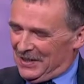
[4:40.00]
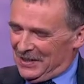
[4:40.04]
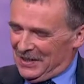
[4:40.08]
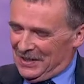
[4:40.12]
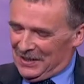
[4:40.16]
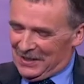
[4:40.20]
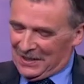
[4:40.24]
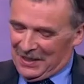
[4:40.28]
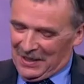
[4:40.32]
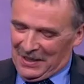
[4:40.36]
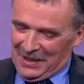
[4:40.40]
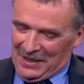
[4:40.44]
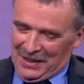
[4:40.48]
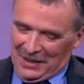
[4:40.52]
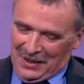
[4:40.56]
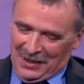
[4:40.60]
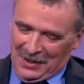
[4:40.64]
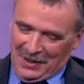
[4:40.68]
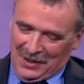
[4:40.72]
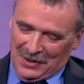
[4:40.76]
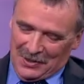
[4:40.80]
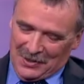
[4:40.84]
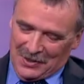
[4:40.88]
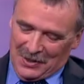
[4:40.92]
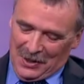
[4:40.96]
Indeed.
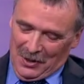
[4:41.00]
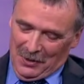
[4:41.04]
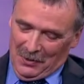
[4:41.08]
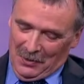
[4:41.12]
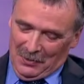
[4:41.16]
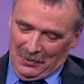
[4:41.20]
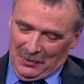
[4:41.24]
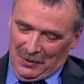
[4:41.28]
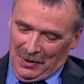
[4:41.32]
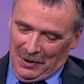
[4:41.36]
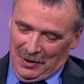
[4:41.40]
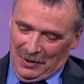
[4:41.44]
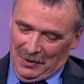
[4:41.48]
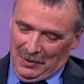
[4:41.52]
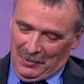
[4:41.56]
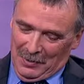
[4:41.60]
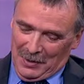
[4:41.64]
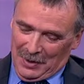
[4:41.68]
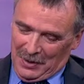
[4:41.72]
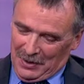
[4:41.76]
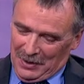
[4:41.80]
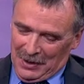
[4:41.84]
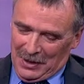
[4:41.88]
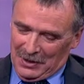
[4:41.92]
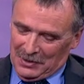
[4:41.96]
So, I mean,
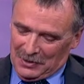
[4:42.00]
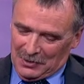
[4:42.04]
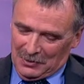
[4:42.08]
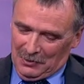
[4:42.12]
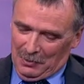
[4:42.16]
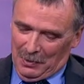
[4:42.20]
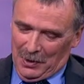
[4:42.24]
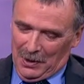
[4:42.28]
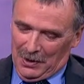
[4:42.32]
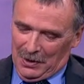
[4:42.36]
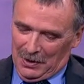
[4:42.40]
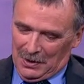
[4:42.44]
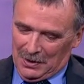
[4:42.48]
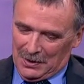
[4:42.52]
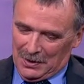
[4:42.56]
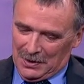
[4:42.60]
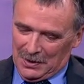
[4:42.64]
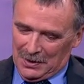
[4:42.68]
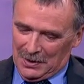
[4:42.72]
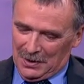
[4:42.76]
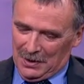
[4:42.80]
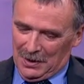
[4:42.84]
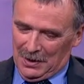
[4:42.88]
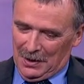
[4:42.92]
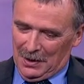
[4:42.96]
the national
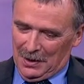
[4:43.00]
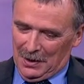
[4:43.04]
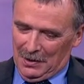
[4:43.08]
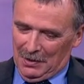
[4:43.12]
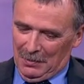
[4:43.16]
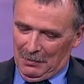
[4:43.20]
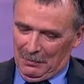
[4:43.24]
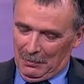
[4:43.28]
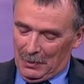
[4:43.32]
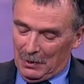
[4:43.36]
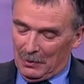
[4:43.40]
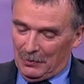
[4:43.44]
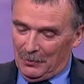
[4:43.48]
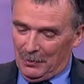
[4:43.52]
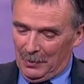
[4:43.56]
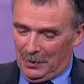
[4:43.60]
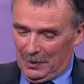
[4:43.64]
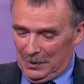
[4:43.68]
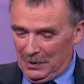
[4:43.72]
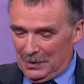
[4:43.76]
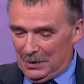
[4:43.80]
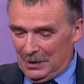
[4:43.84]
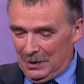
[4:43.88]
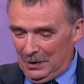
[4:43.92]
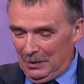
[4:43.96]
parks
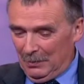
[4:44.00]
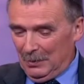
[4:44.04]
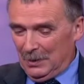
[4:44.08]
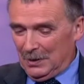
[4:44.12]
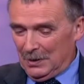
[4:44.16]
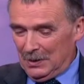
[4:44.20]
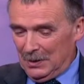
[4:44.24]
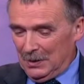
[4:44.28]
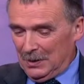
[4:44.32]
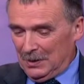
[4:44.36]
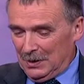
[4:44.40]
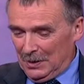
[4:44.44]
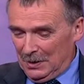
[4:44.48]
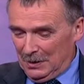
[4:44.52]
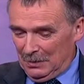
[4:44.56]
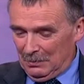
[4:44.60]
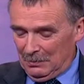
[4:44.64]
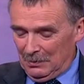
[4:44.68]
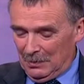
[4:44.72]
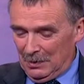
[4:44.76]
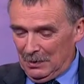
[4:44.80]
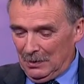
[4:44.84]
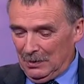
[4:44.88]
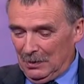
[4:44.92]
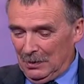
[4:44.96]
movement, which is a
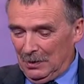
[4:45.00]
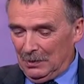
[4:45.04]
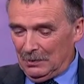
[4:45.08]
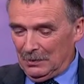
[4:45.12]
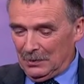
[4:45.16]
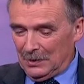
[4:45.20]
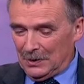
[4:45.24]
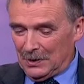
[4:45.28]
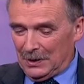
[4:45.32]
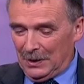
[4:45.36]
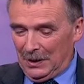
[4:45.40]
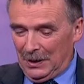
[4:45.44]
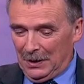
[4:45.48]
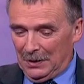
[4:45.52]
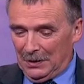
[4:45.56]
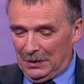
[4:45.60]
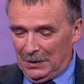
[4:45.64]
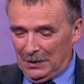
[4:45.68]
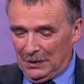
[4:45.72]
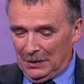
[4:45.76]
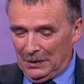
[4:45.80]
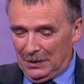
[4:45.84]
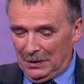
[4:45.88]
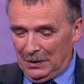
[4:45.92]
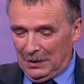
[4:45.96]

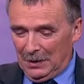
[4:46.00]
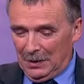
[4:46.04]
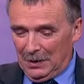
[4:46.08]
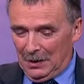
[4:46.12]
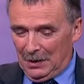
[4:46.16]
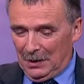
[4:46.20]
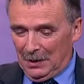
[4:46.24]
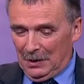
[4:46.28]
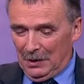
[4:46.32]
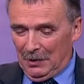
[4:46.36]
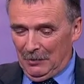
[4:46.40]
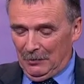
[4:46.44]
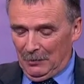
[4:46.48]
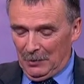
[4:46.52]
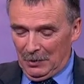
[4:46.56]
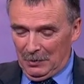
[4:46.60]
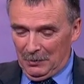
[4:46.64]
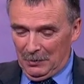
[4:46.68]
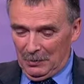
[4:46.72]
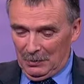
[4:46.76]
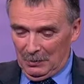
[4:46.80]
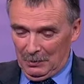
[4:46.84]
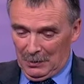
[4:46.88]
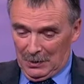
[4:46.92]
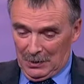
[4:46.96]
long-standing
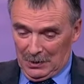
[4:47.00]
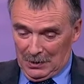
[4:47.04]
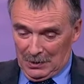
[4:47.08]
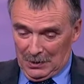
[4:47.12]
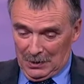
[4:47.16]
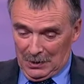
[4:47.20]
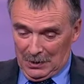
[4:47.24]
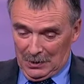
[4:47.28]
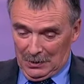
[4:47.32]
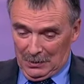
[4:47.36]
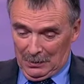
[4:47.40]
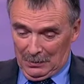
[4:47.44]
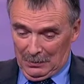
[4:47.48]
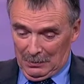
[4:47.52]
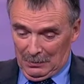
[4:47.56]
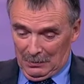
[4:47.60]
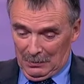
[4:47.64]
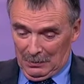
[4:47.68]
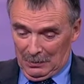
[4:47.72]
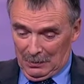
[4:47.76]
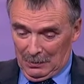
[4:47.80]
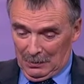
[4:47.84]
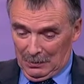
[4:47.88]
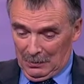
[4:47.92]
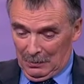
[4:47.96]
movement which
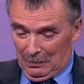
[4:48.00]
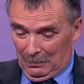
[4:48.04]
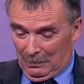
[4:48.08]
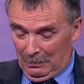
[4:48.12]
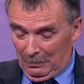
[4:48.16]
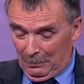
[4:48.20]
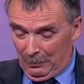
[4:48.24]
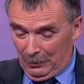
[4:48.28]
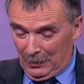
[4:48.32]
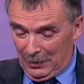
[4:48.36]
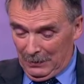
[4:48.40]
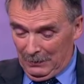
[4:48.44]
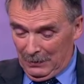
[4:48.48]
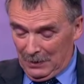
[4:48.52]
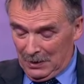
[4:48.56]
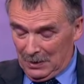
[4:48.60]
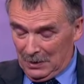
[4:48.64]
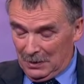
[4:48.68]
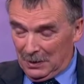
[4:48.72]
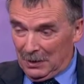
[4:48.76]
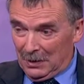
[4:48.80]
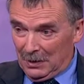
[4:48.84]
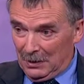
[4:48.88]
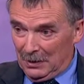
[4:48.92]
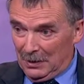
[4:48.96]
previous
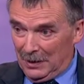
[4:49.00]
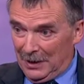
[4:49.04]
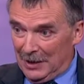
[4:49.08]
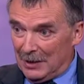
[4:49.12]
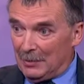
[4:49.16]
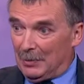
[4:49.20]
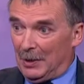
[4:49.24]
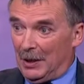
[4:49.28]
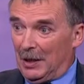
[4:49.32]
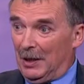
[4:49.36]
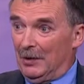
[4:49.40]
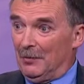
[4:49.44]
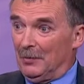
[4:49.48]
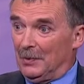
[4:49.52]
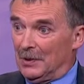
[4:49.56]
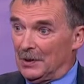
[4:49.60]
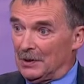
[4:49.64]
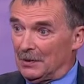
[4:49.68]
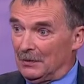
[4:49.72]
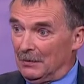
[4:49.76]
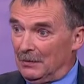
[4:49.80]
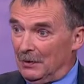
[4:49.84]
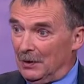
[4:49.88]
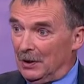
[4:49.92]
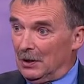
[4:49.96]
Labour governments
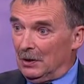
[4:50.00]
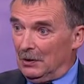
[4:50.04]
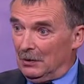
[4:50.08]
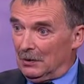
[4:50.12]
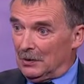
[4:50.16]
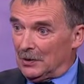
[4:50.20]
a very long